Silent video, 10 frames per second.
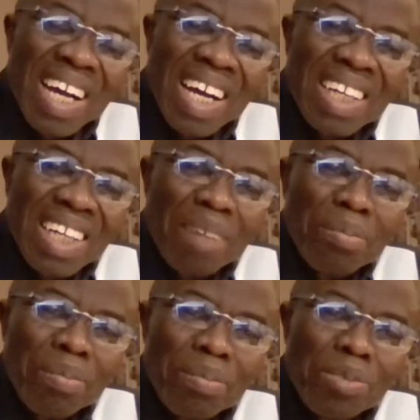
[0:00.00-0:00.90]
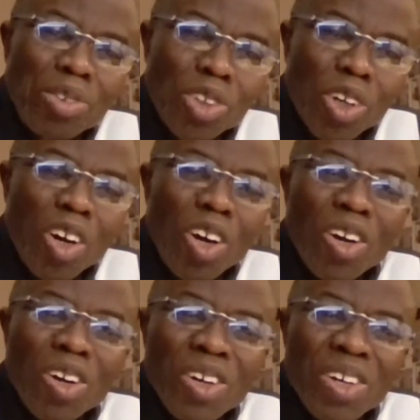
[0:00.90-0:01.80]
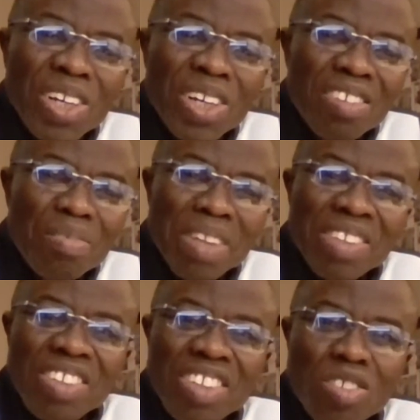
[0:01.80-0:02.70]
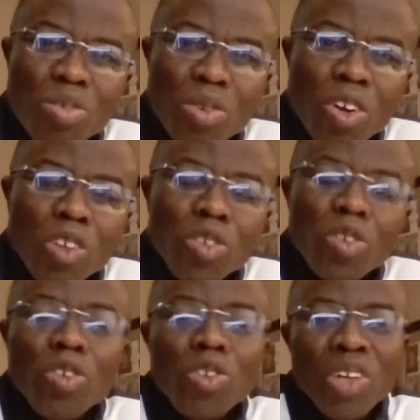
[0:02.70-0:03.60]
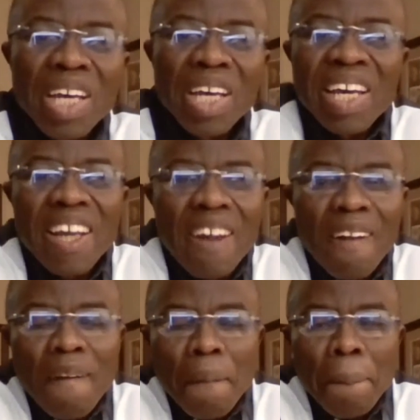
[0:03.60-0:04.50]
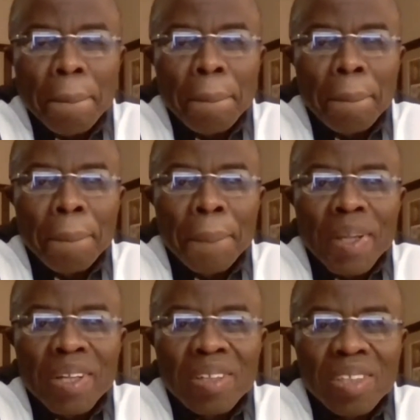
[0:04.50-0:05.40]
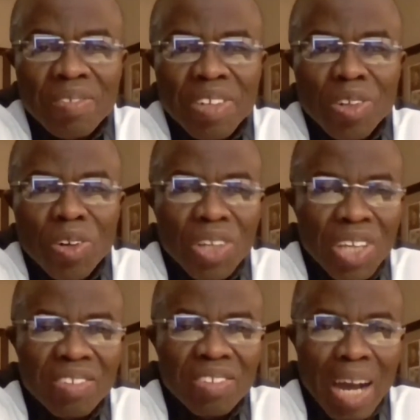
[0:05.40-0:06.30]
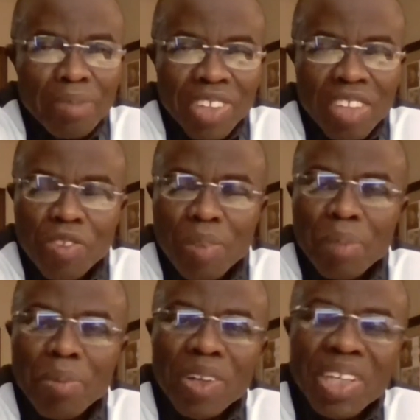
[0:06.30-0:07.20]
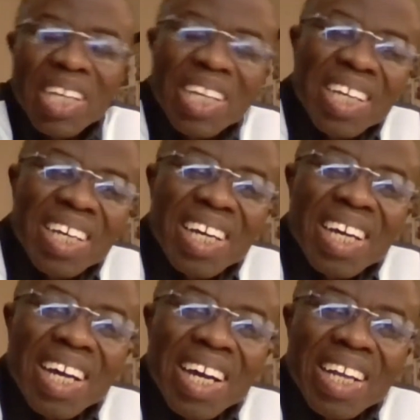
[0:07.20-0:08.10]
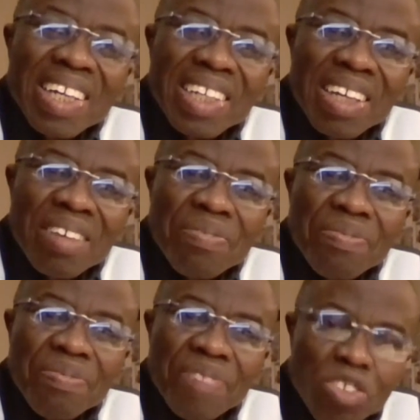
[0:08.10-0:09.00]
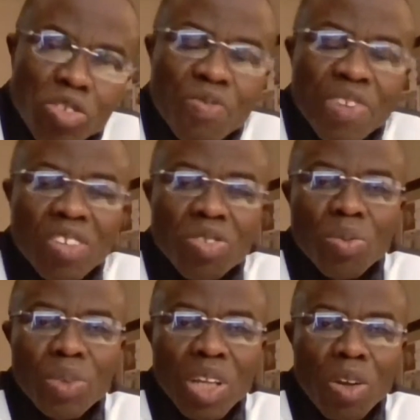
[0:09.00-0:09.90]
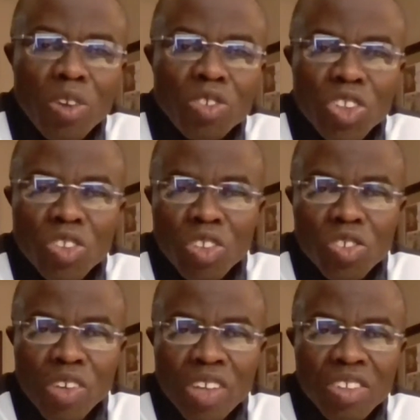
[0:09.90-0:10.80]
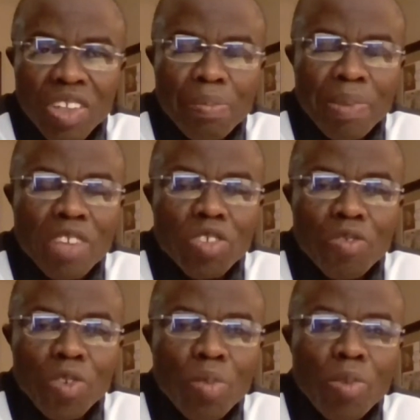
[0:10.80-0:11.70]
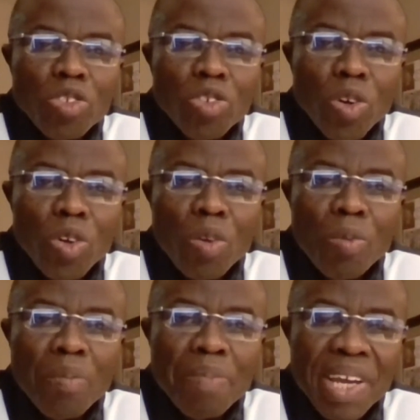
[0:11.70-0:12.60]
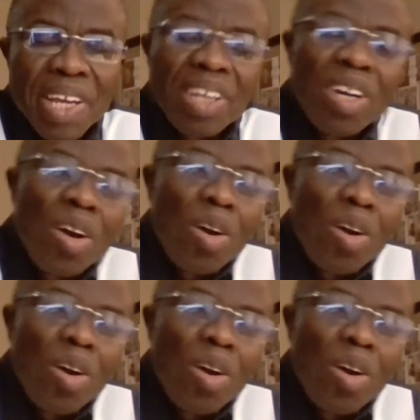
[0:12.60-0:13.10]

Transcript: And I'm sure his messages will continue to air, even though he is absent from the body and uh, face to face with the Lord Jesus Christ in a place of no more sorrow, no more pain.